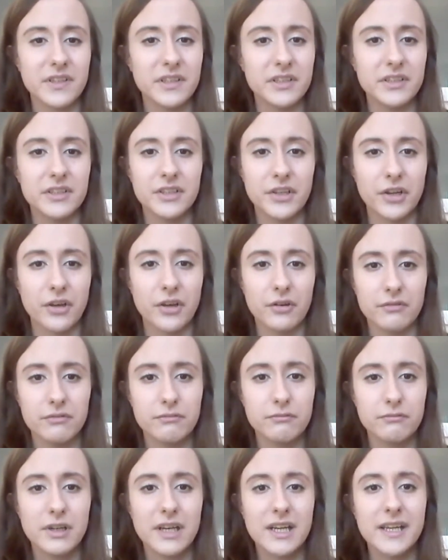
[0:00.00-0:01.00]
you know,
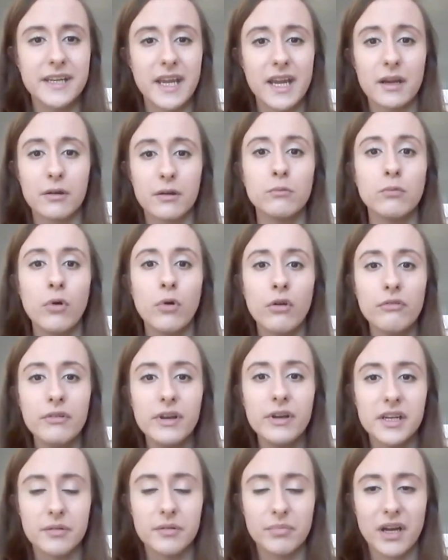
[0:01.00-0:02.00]
really getting
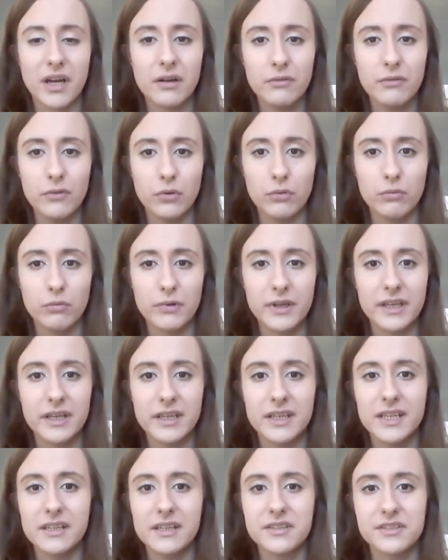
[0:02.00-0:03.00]
worried about, or we
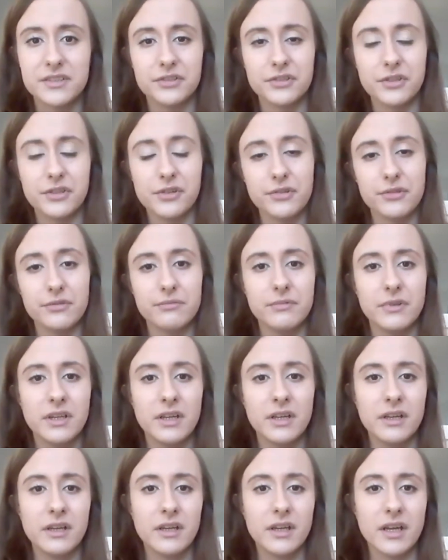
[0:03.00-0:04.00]
need to do
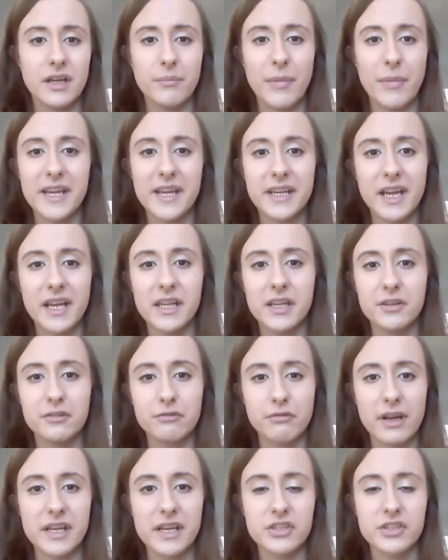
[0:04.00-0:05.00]
make any
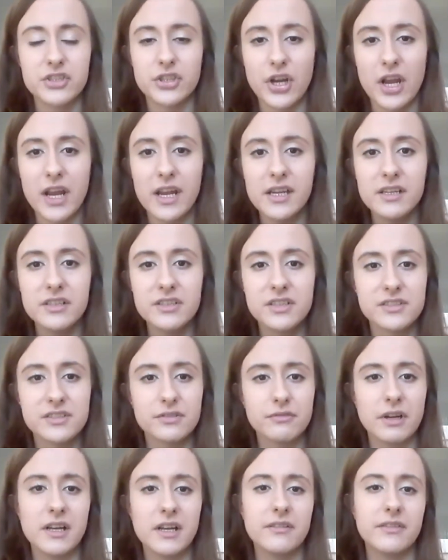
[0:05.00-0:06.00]
great changes
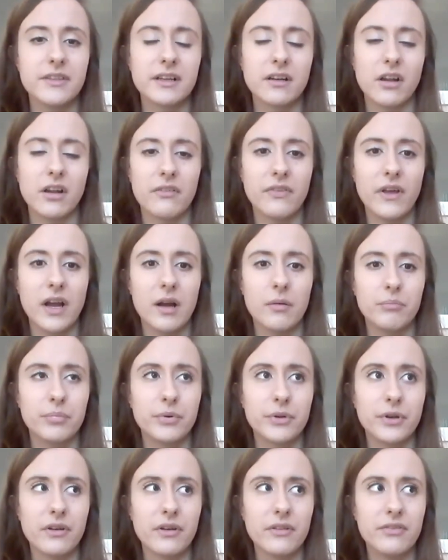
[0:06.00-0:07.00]
or anything like that.
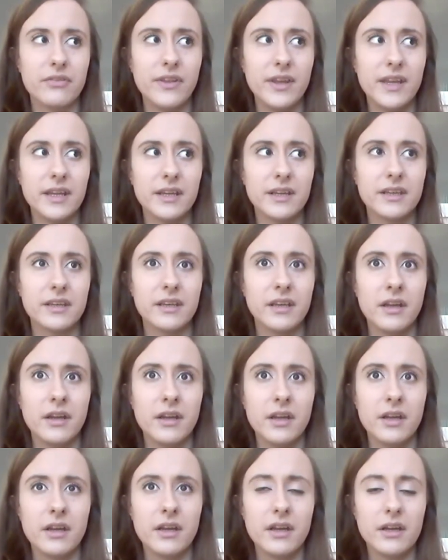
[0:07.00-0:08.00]
But I think
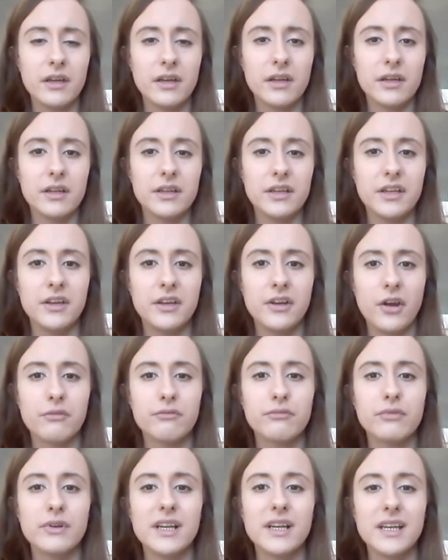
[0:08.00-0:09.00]
you know,
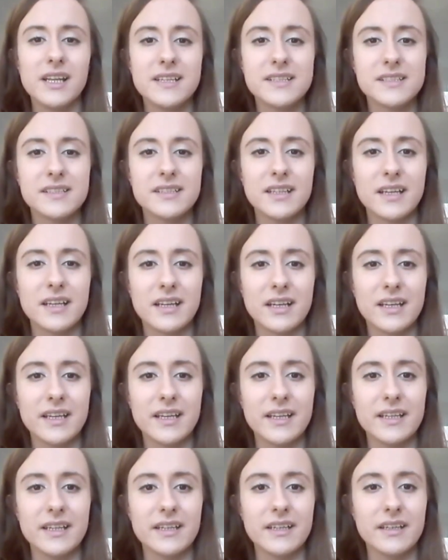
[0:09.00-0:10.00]

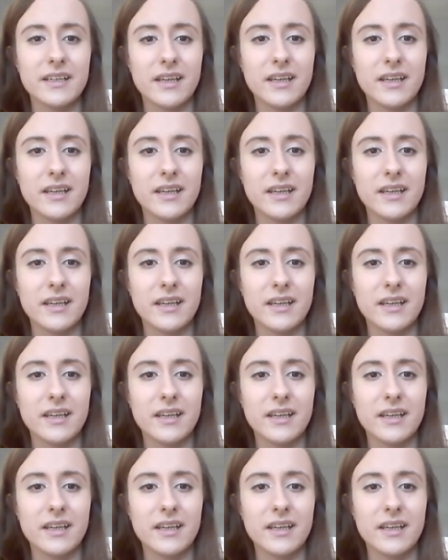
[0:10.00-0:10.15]
realistically,